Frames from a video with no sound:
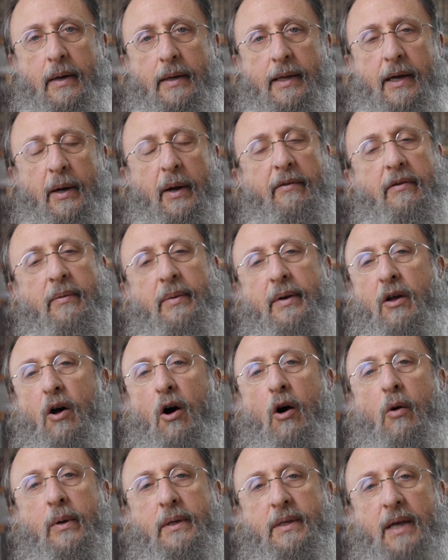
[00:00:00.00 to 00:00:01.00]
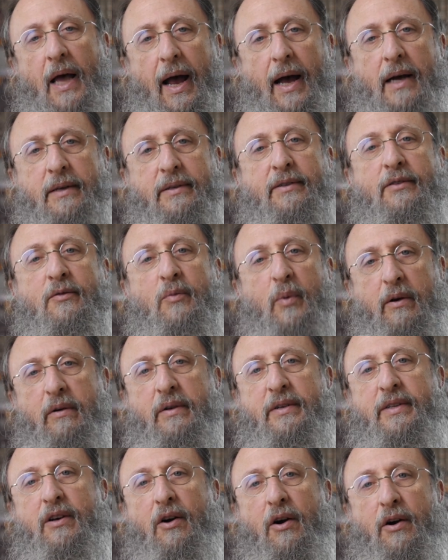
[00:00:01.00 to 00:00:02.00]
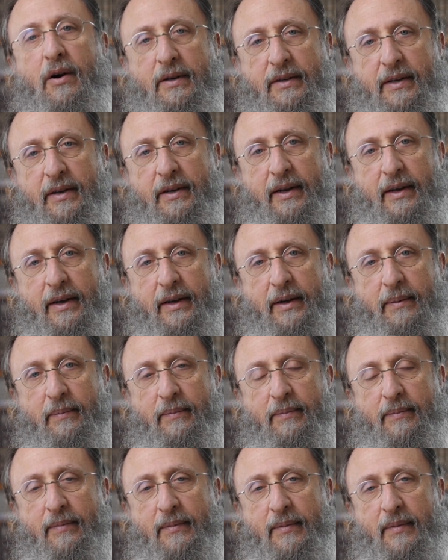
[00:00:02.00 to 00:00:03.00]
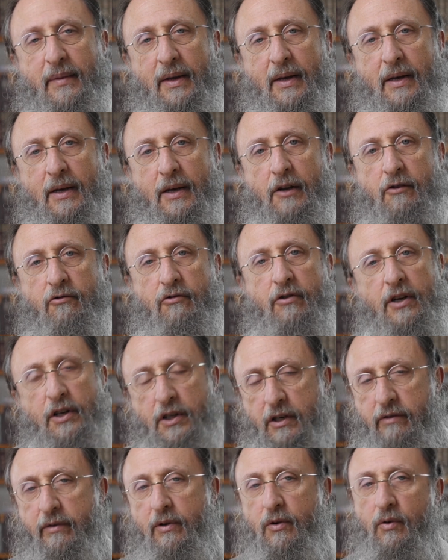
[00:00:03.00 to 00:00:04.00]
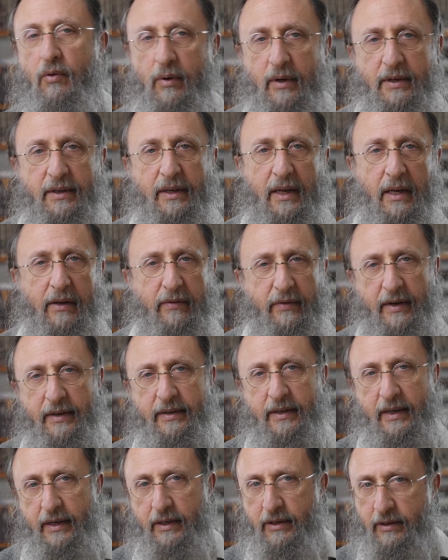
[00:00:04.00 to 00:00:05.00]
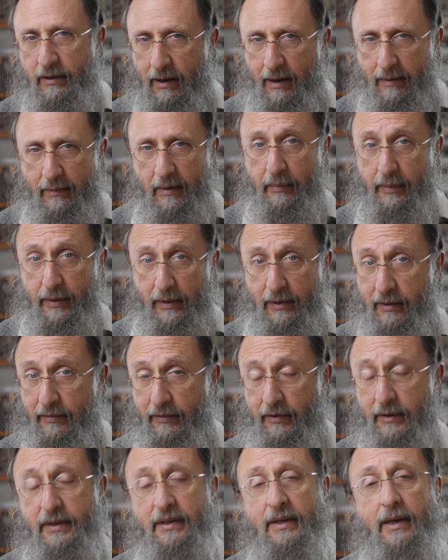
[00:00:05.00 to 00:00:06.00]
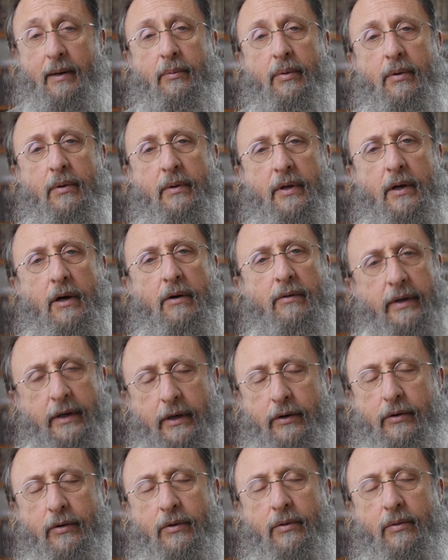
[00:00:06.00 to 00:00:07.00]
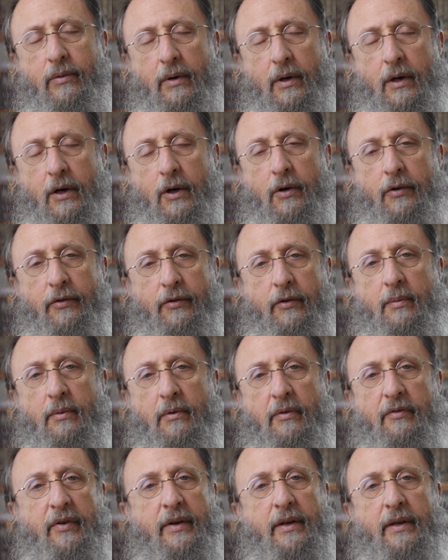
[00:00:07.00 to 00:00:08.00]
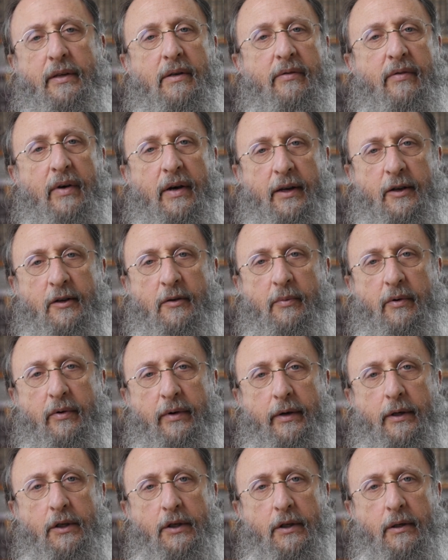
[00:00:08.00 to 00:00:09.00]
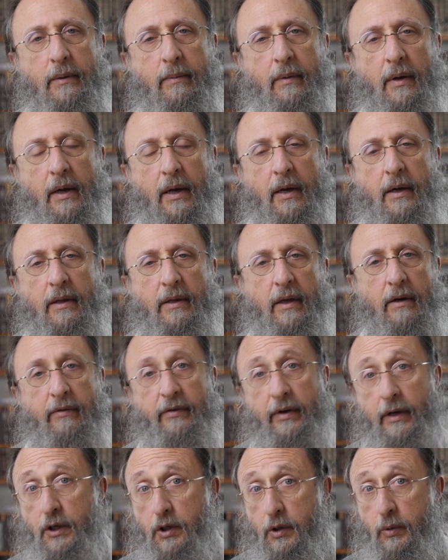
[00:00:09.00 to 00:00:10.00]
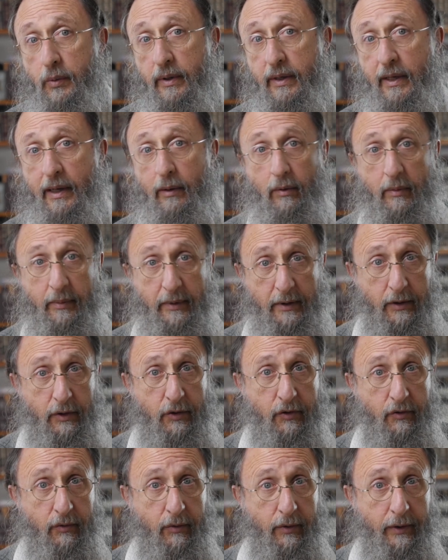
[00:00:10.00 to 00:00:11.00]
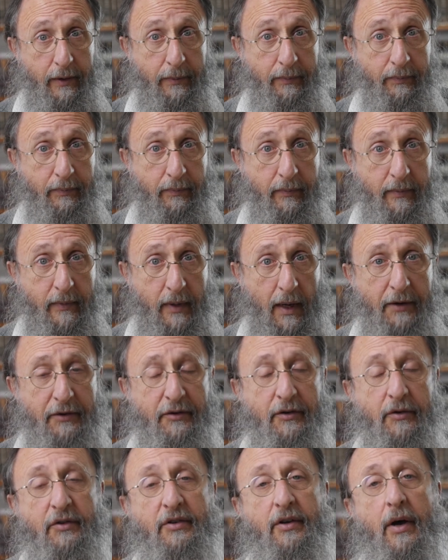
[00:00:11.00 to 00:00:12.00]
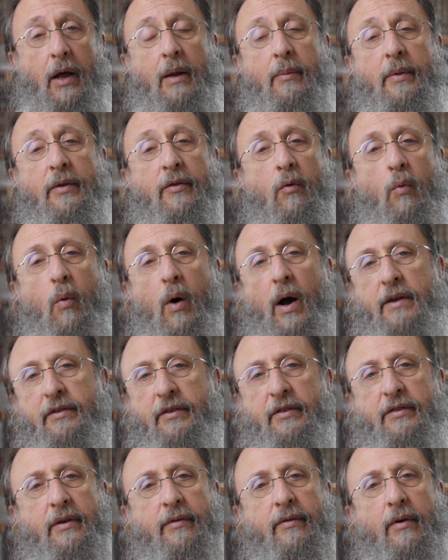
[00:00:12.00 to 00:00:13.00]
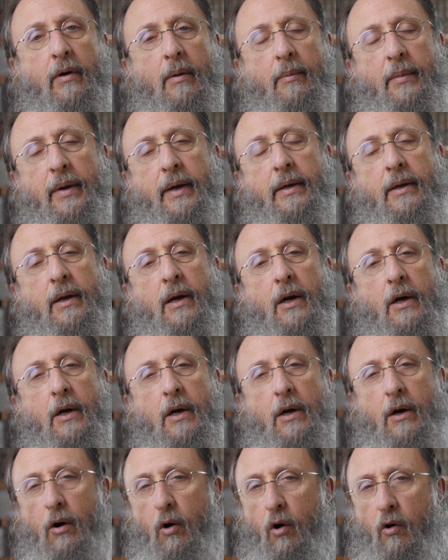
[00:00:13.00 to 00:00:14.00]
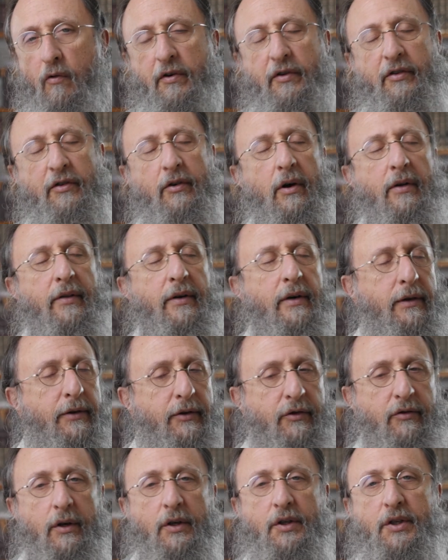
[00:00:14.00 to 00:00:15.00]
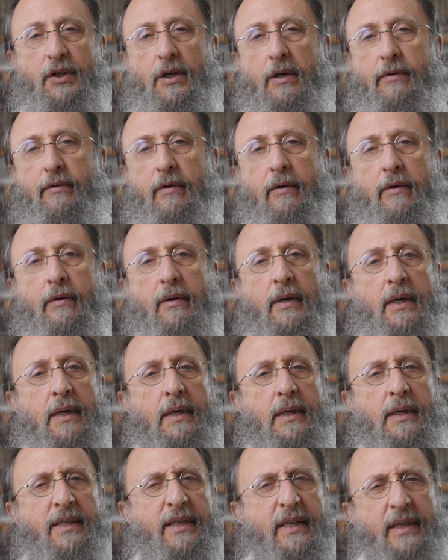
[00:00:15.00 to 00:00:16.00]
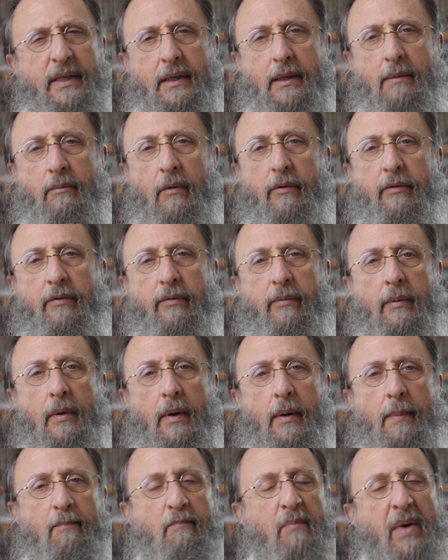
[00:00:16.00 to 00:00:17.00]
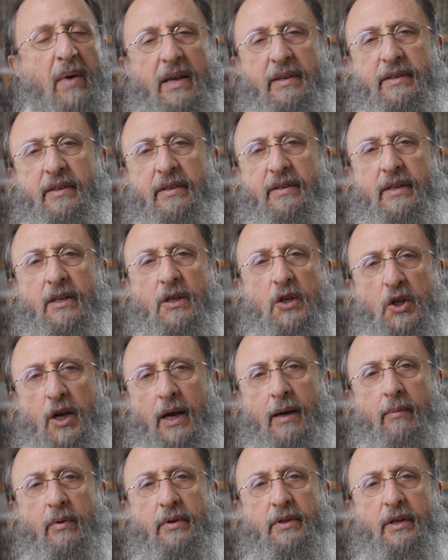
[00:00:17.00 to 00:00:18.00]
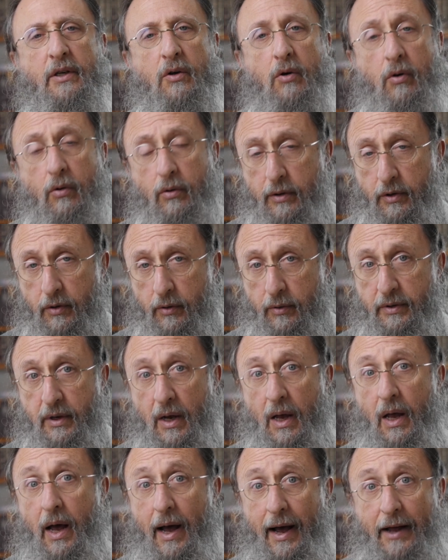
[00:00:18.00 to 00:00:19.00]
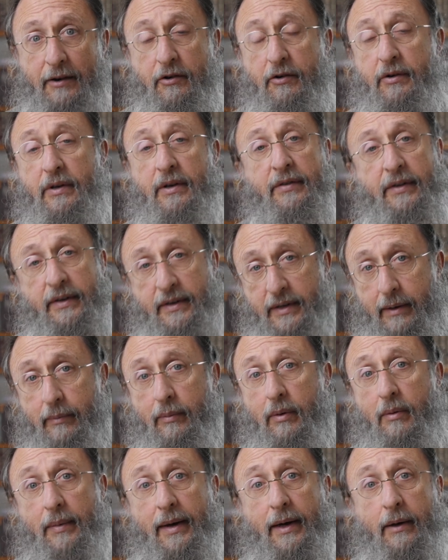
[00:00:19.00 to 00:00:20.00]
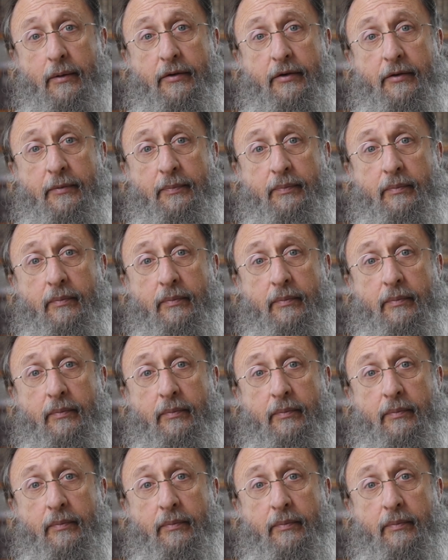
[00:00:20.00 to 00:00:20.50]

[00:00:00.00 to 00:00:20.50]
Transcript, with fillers: Now everybody always asks, where is the ark today? Tradition records that even as King Solomon built the first temple, he already knew, through prophetic divine inspiration, that eventually it would be destroyed. And so Solomon, the wisest of all men, oversaw the construction of a system of mazes and chambers and corridors underneath the Temple Mount.